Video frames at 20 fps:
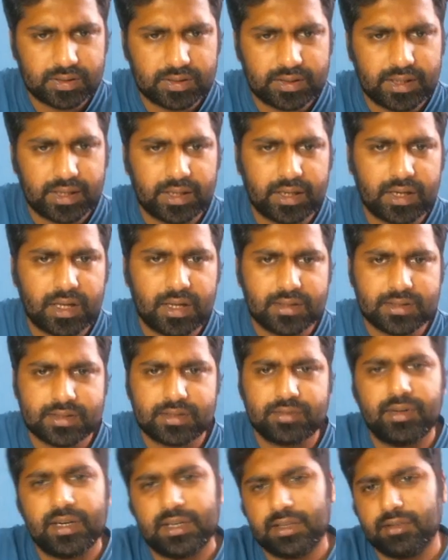they can ask
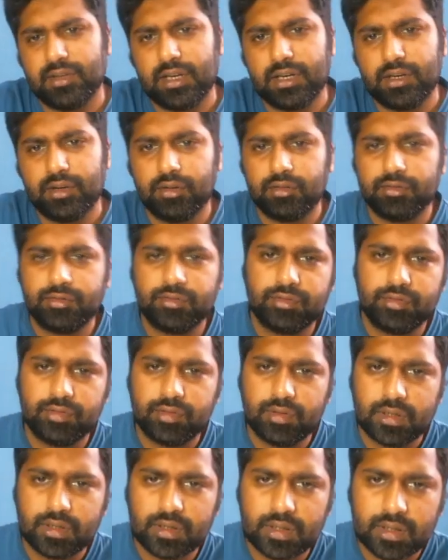find the value of
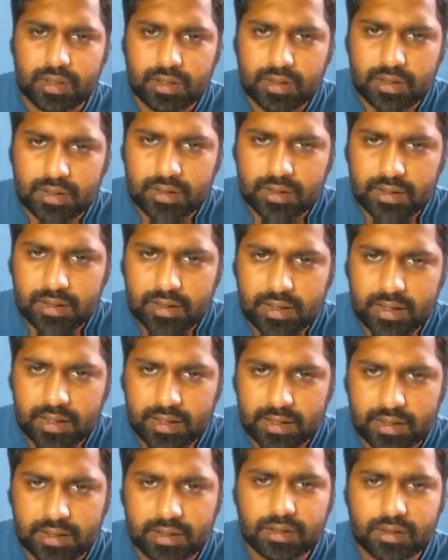
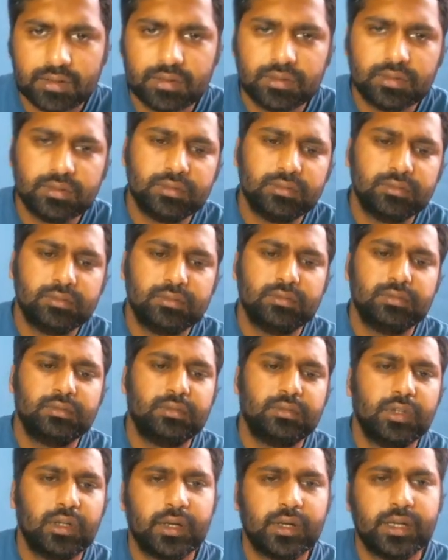a.
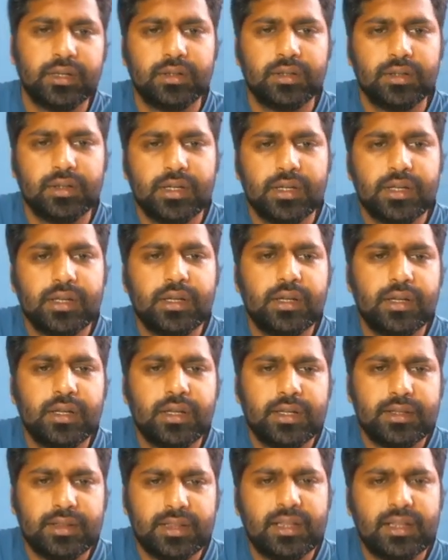Okay,
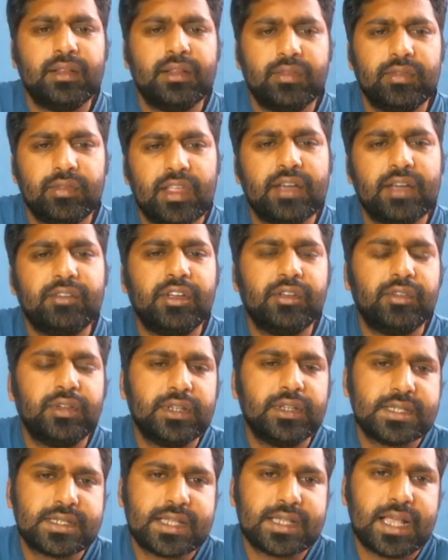they have given
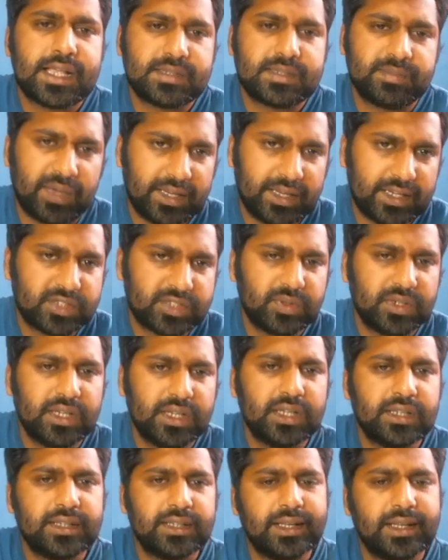this as minus 1
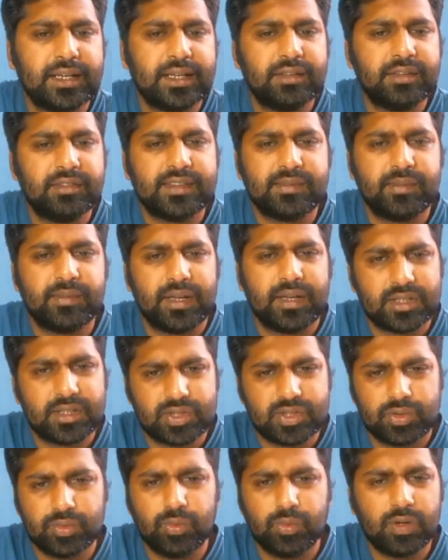here. They can give us minus
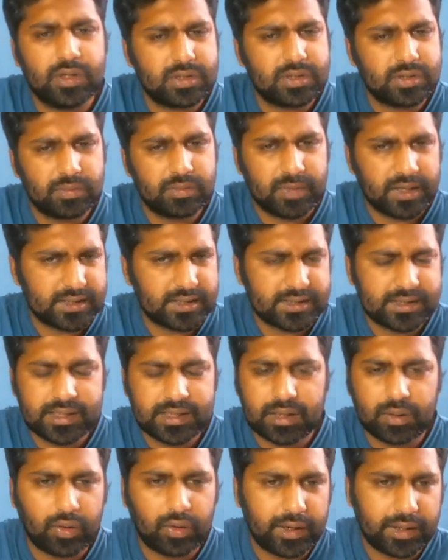2 also, minus 3
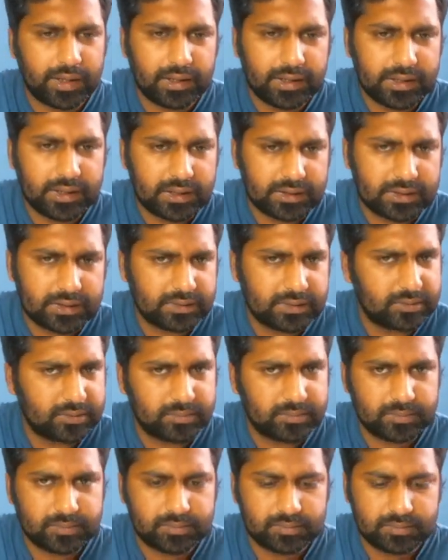accordingly,
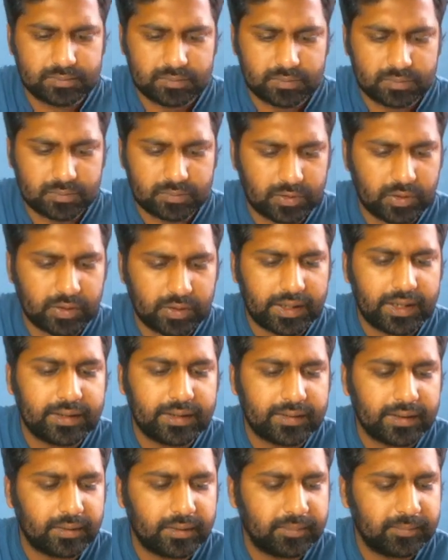or
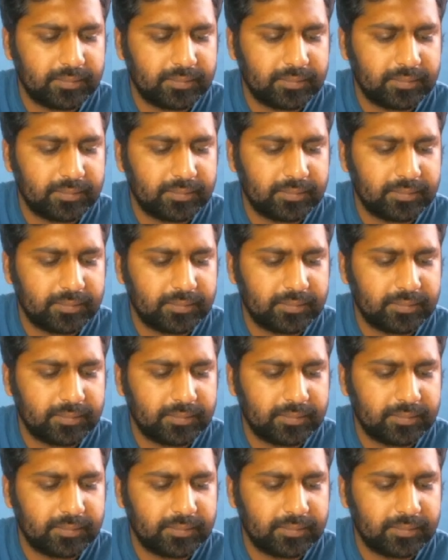anything.